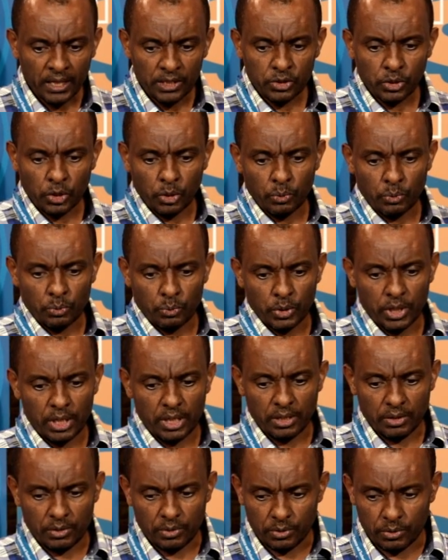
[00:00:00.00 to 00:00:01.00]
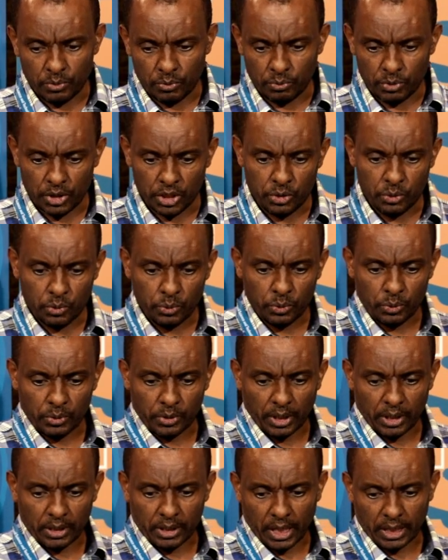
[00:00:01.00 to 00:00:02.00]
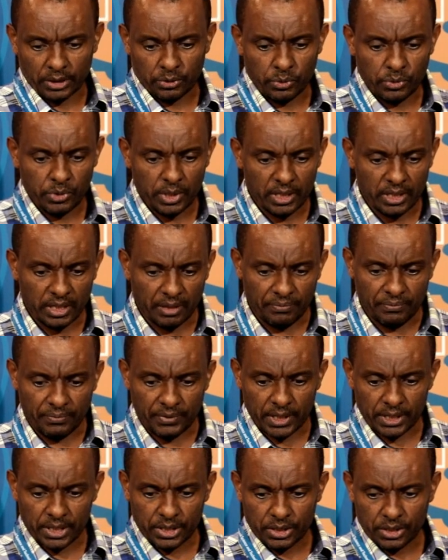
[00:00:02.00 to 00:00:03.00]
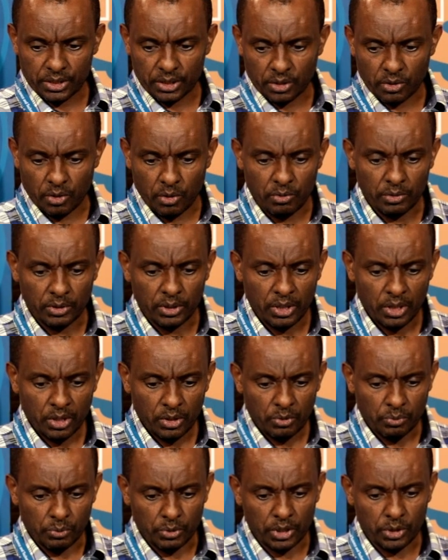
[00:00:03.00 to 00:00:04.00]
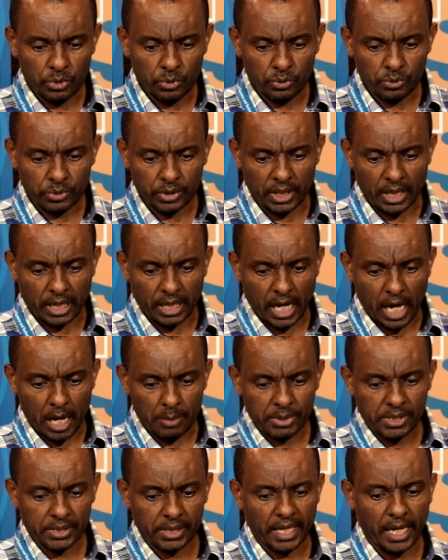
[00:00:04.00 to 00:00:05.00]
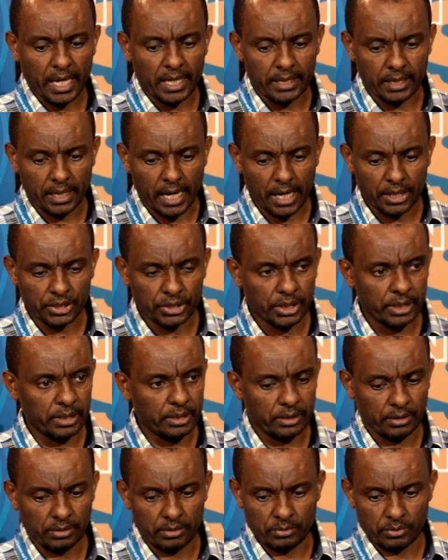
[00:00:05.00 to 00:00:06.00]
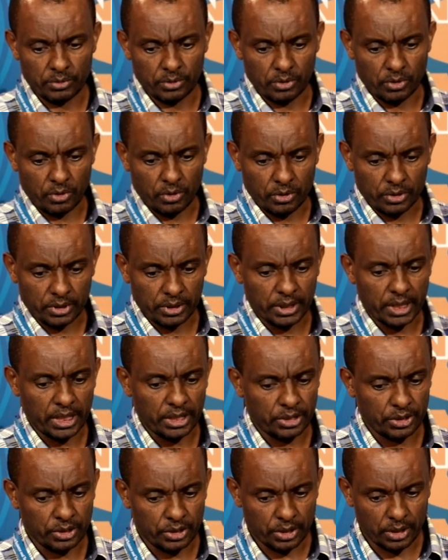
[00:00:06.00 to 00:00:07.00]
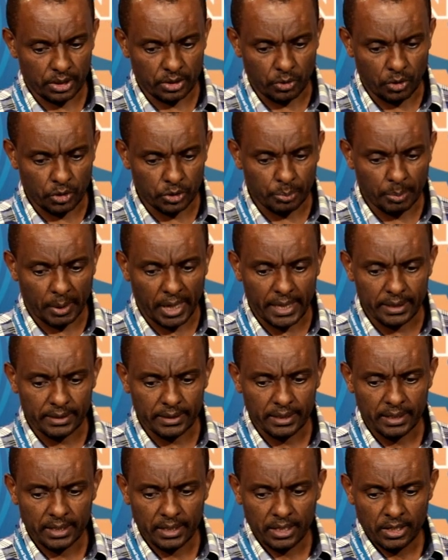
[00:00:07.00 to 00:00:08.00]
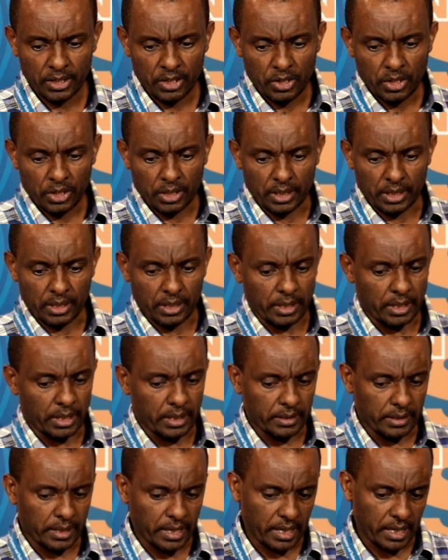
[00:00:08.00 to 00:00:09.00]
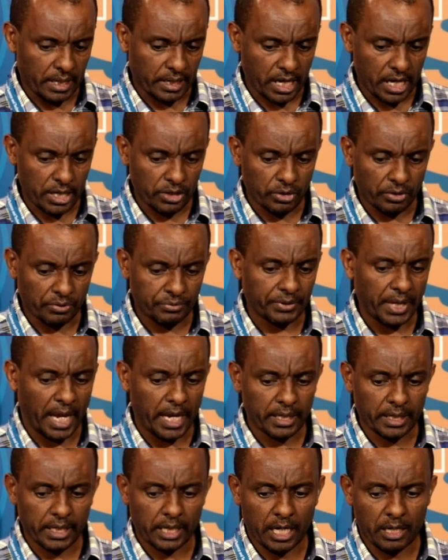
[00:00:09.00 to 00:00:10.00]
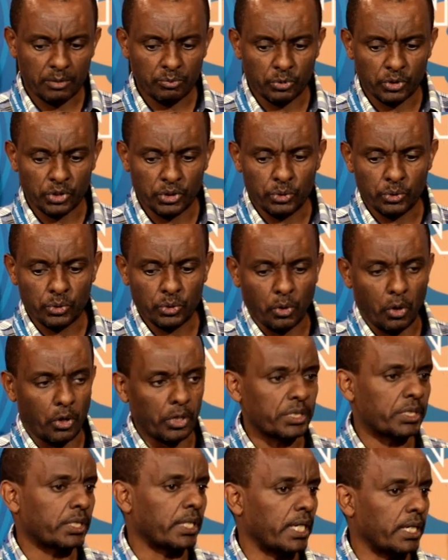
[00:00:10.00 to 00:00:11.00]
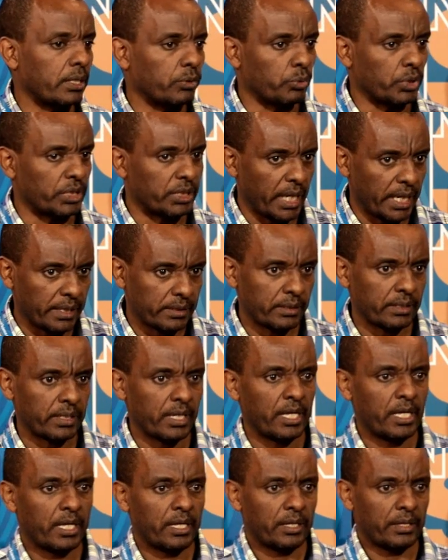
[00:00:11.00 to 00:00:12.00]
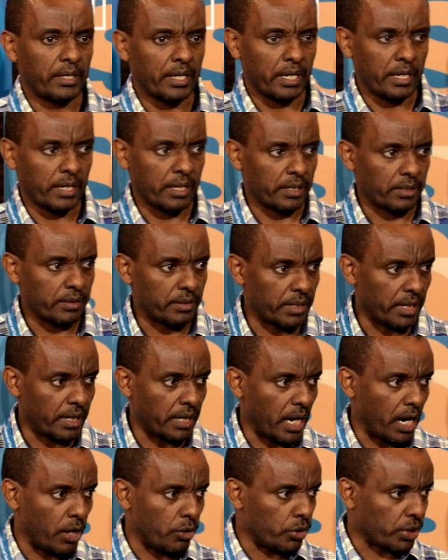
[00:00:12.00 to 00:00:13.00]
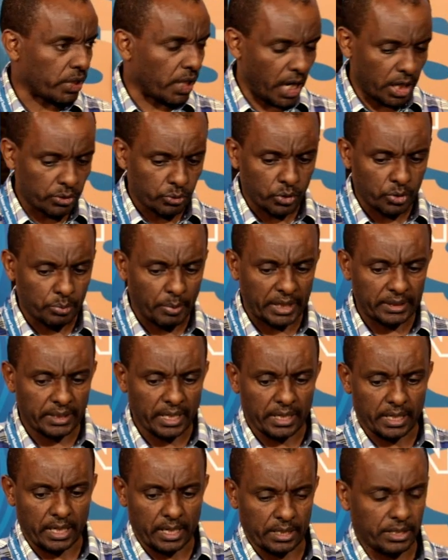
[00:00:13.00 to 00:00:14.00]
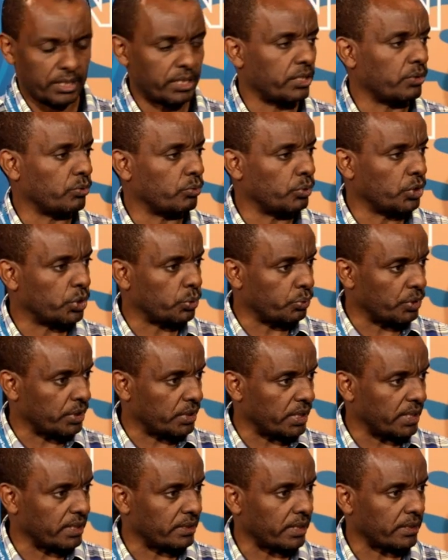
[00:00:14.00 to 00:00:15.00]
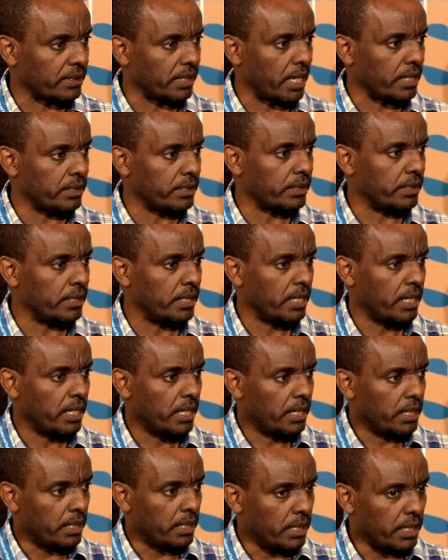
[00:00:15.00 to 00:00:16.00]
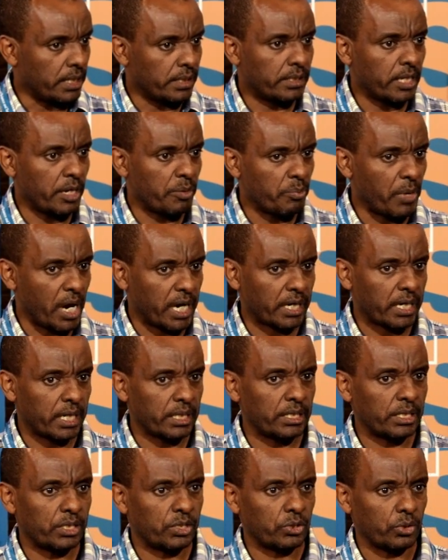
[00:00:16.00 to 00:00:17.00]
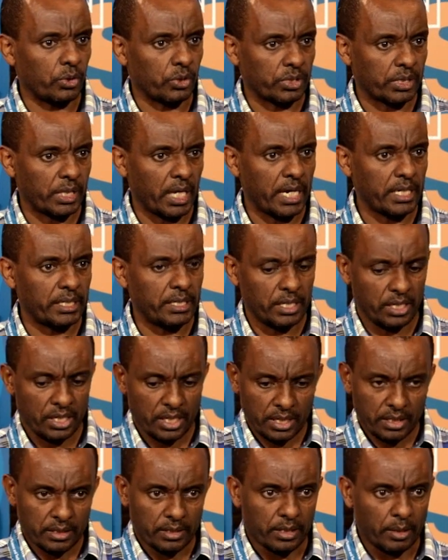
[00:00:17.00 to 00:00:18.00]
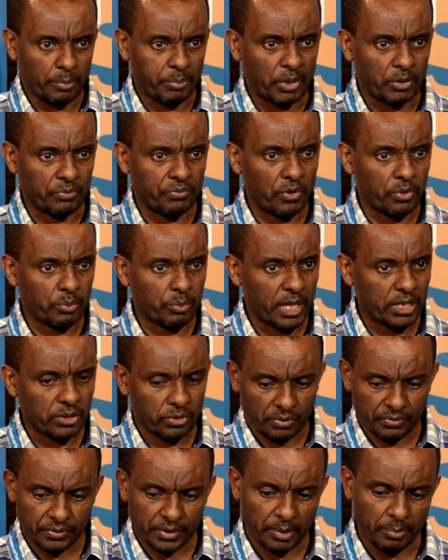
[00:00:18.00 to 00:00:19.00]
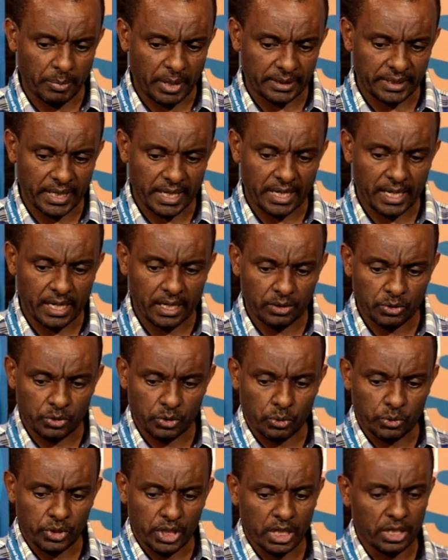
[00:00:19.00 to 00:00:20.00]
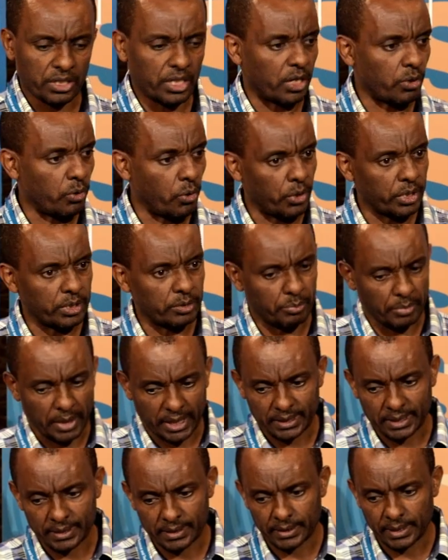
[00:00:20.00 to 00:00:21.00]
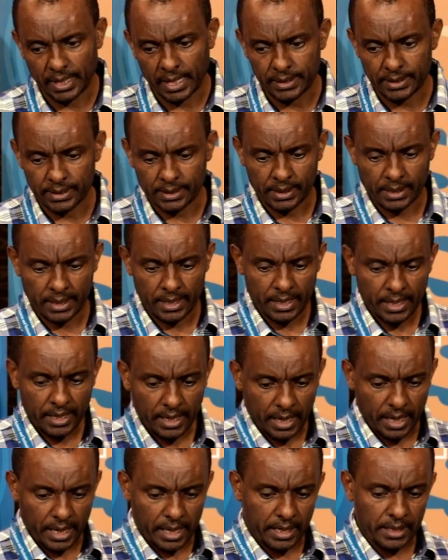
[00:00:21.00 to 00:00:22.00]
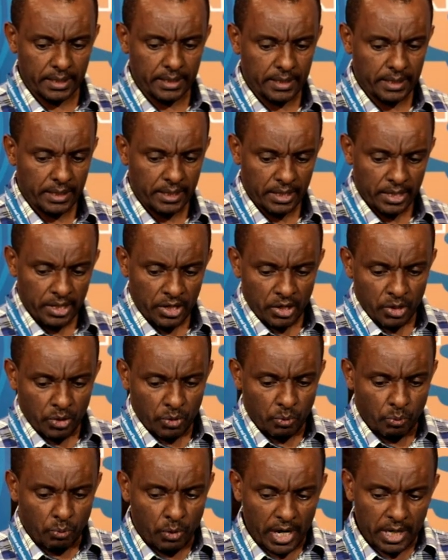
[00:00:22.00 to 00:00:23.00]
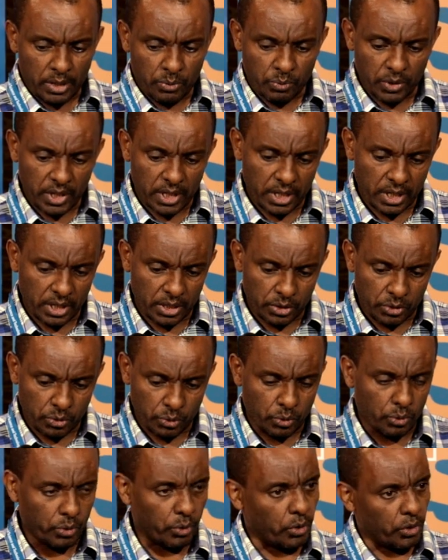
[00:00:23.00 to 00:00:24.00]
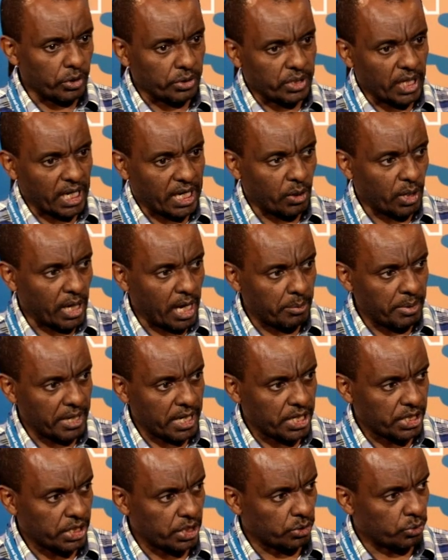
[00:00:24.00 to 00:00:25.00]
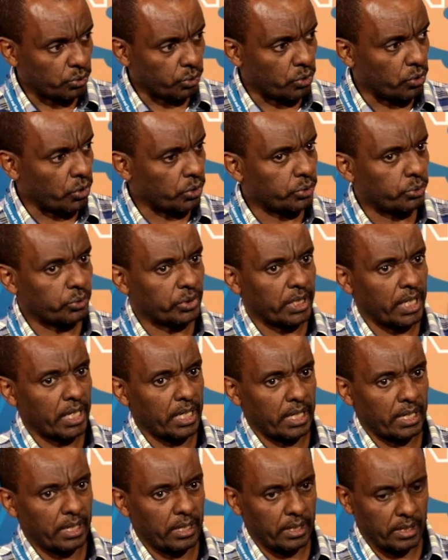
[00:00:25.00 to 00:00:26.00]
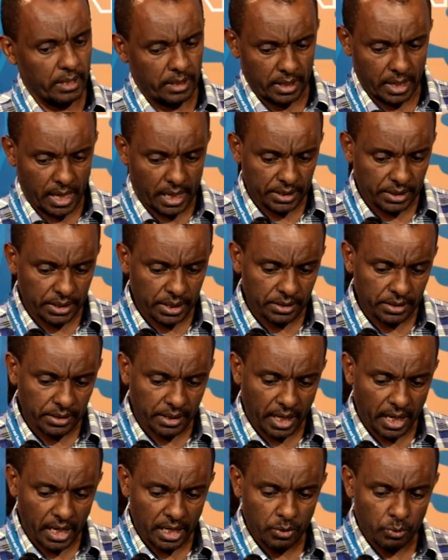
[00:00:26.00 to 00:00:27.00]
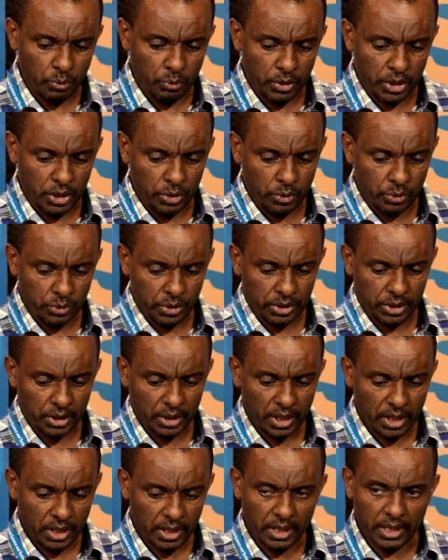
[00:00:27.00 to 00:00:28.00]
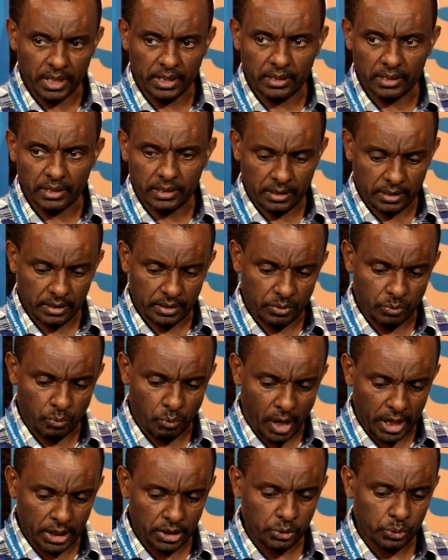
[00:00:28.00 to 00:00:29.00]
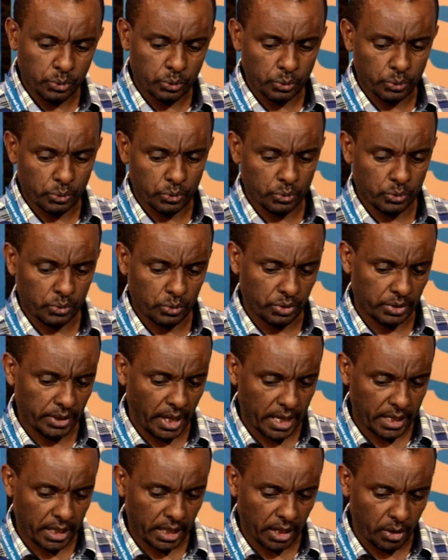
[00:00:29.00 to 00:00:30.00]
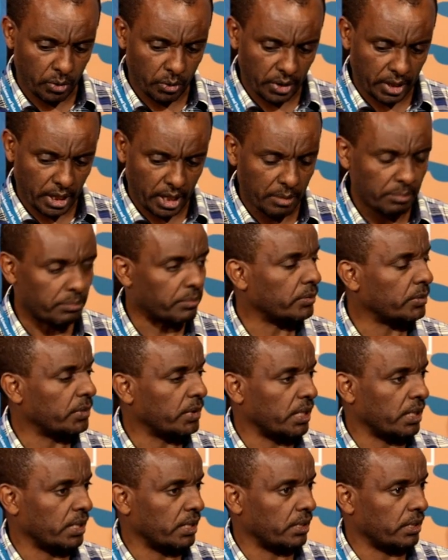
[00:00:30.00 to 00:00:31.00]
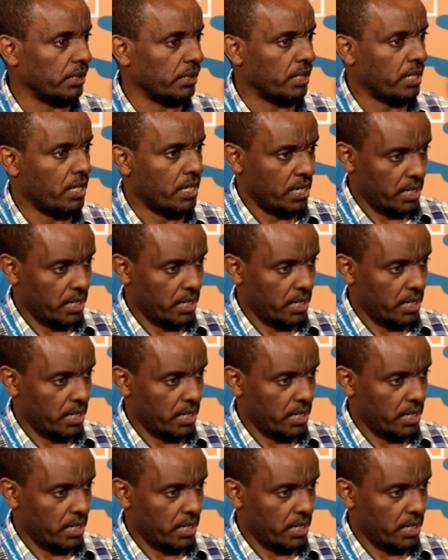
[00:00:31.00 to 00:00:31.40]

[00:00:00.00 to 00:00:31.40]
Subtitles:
So we do, as you see in the first row, we do the lab scale reaction on just a hot plate in the range of 10 gram. We do coin cell, we test our cathode materials, which we synthesized, lithium manganese oxide, the performance of the material using the coin button cells. And when we do on the collaboration to go to the larger scale, we use in 1 to 10 kilogram